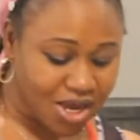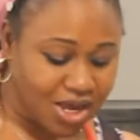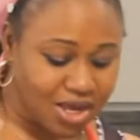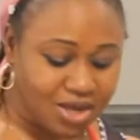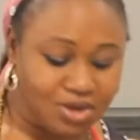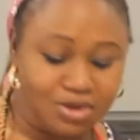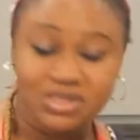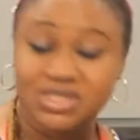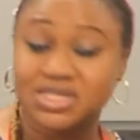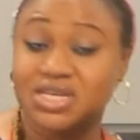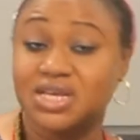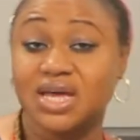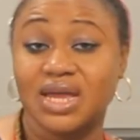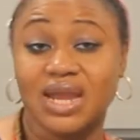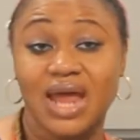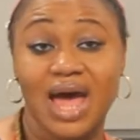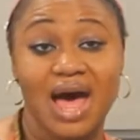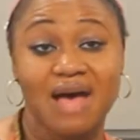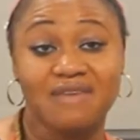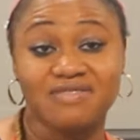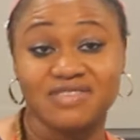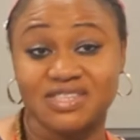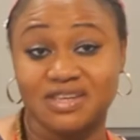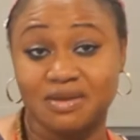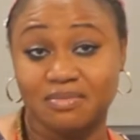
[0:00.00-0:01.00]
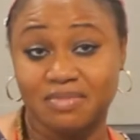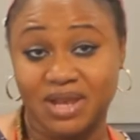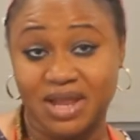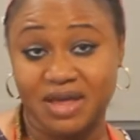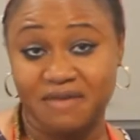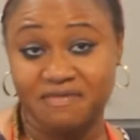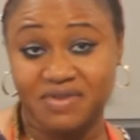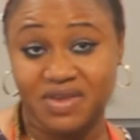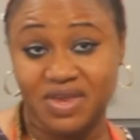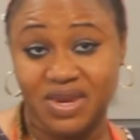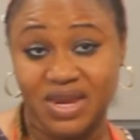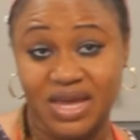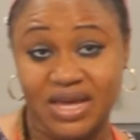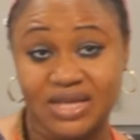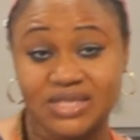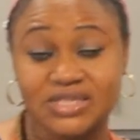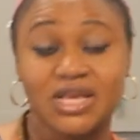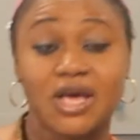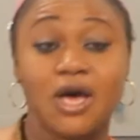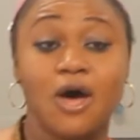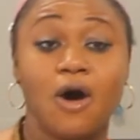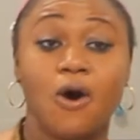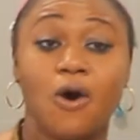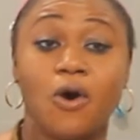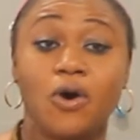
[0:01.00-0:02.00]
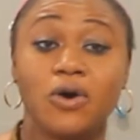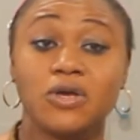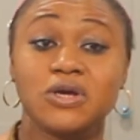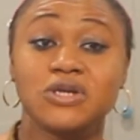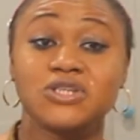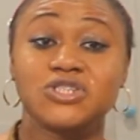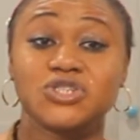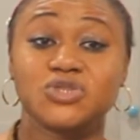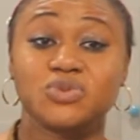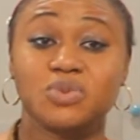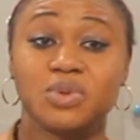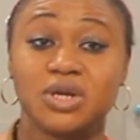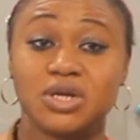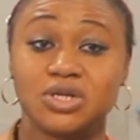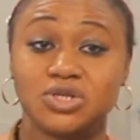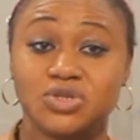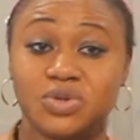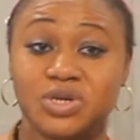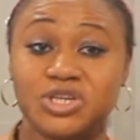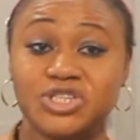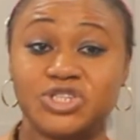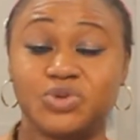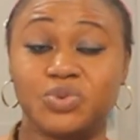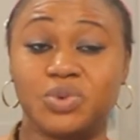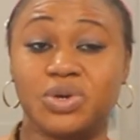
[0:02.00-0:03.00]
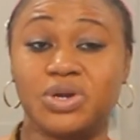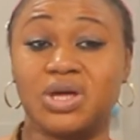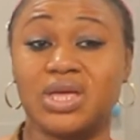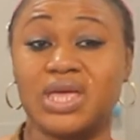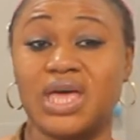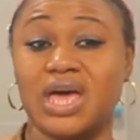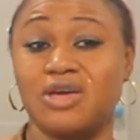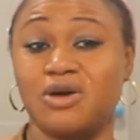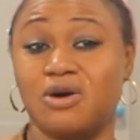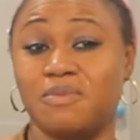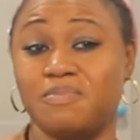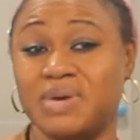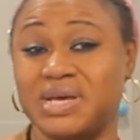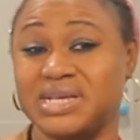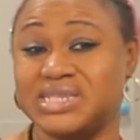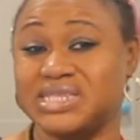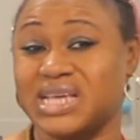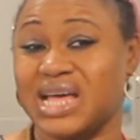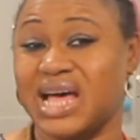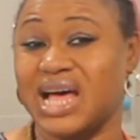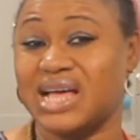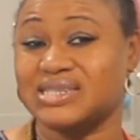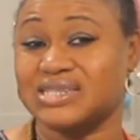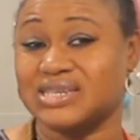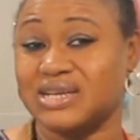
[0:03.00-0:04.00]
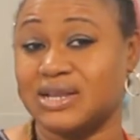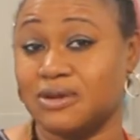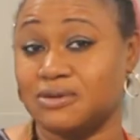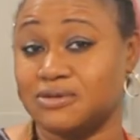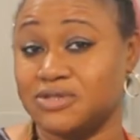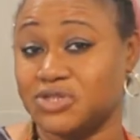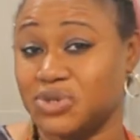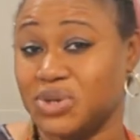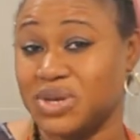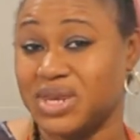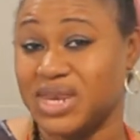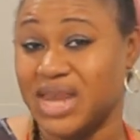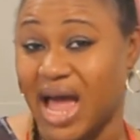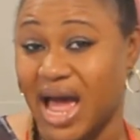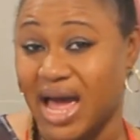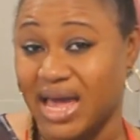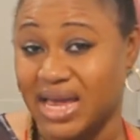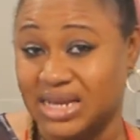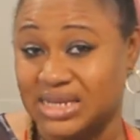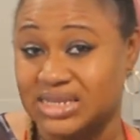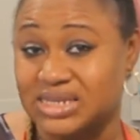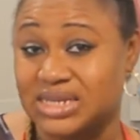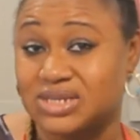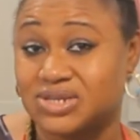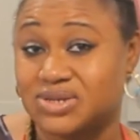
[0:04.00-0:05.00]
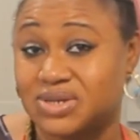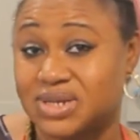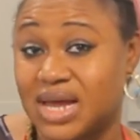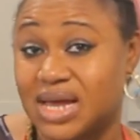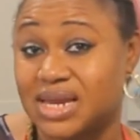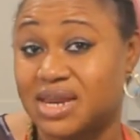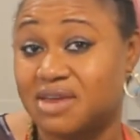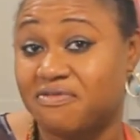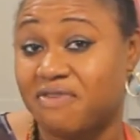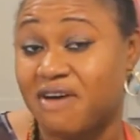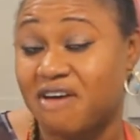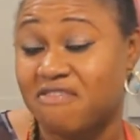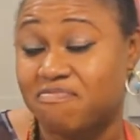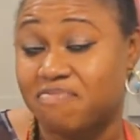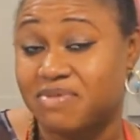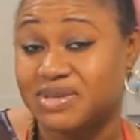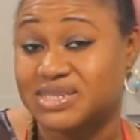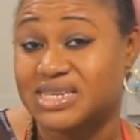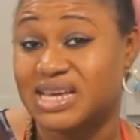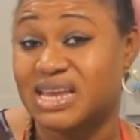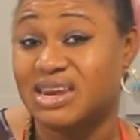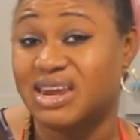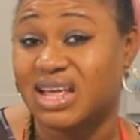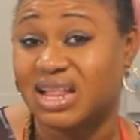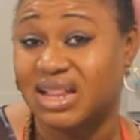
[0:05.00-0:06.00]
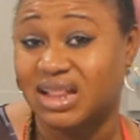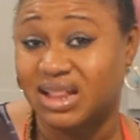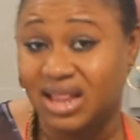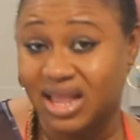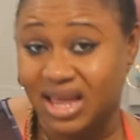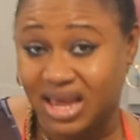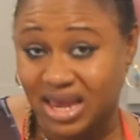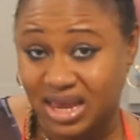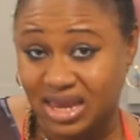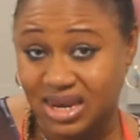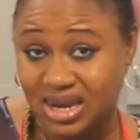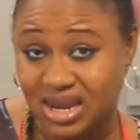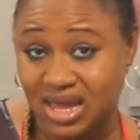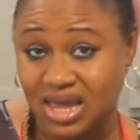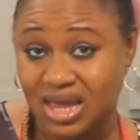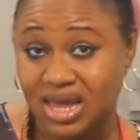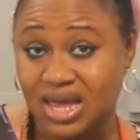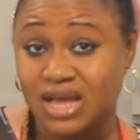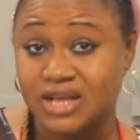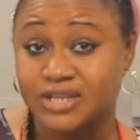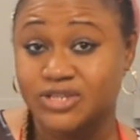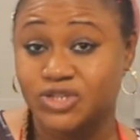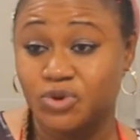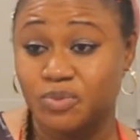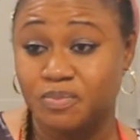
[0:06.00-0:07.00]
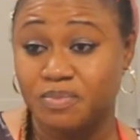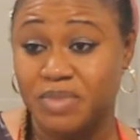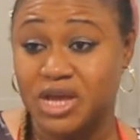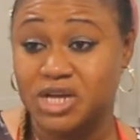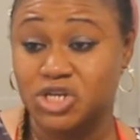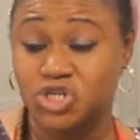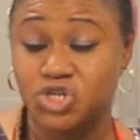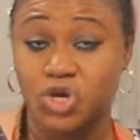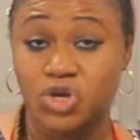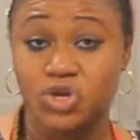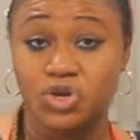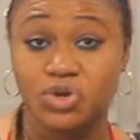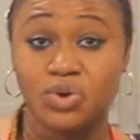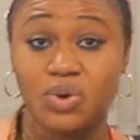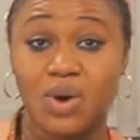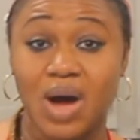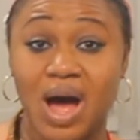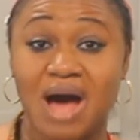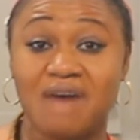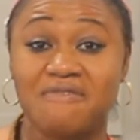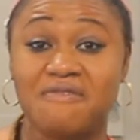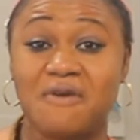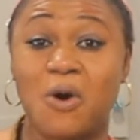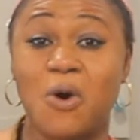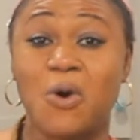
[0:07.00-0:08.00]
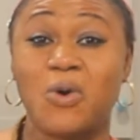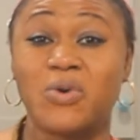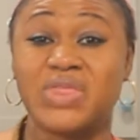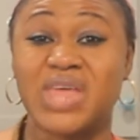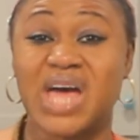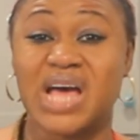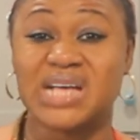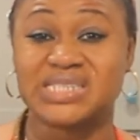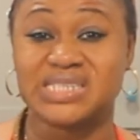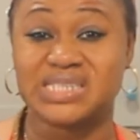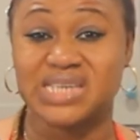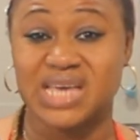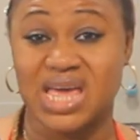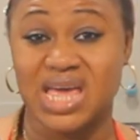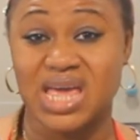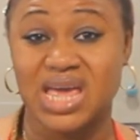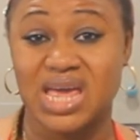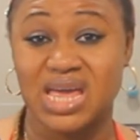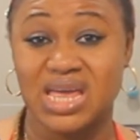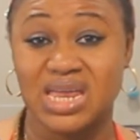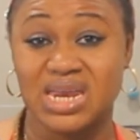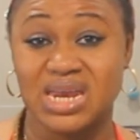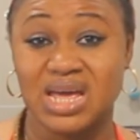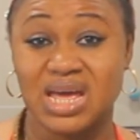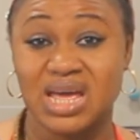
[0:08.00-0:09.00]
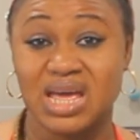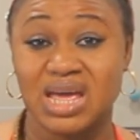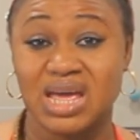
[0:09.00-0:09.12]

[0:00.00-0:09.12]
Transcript: You're still gonna have some left in it. All you just wanna do is you wanna get your beans as close to 90 to 95% clean to make sure you don't have all that skin